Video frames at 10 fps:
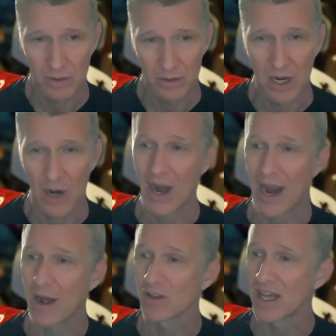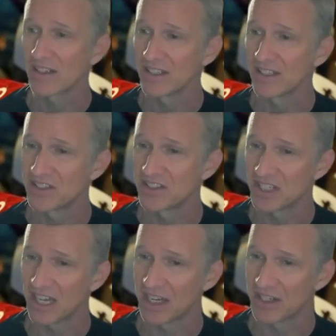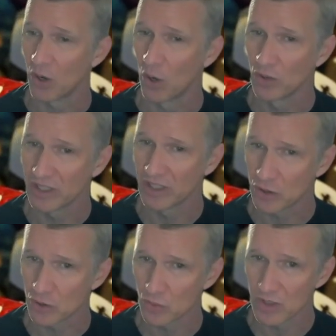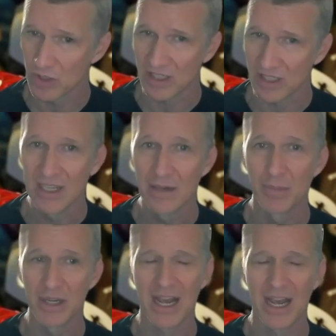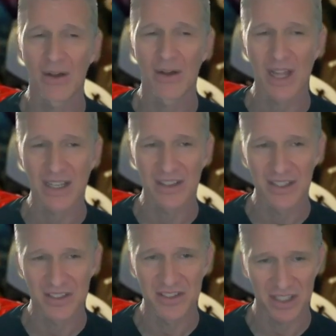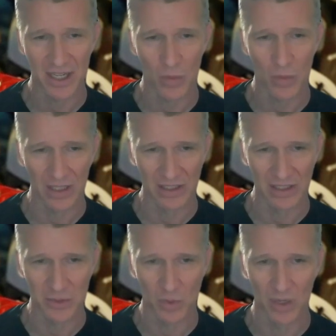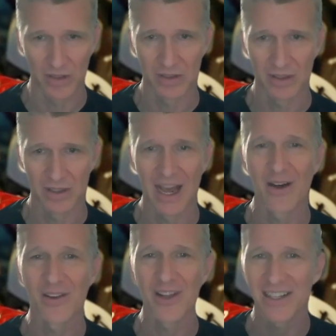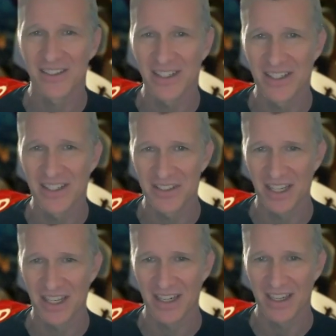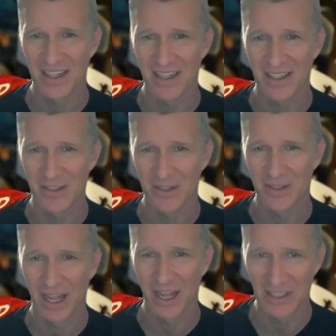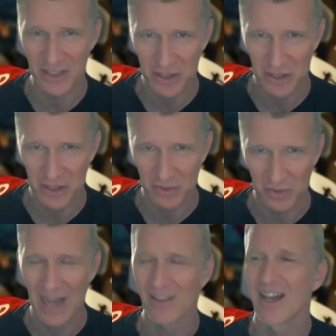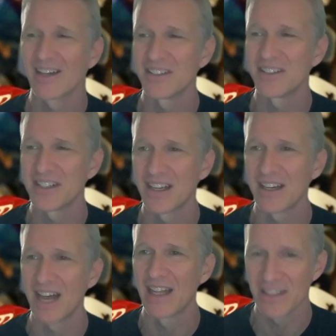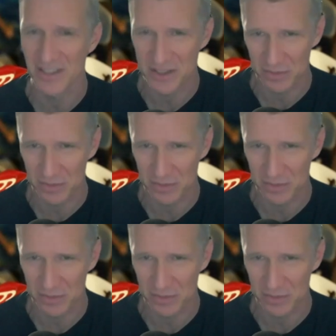or how likely is it to get only three, but how likely is it to get at least one? How likely is it to get you get at least two? How likely to get at least three?